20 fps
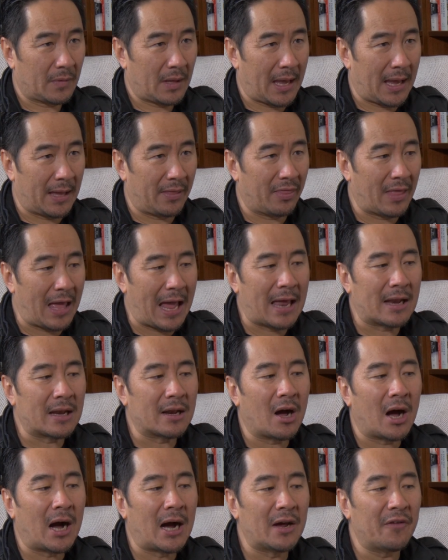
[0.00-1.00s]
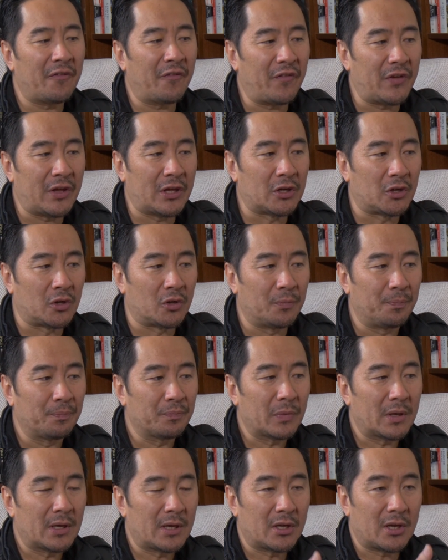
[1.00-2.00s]
And I feel
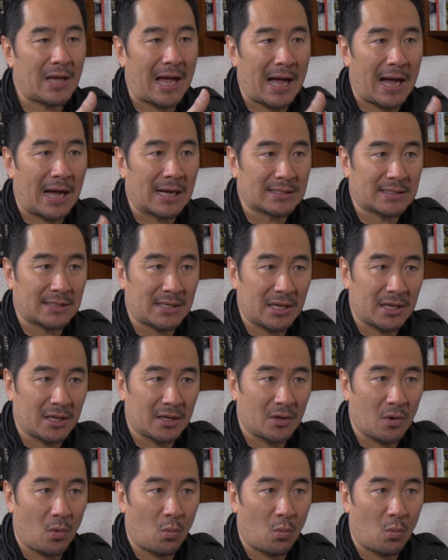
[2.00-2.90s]
asking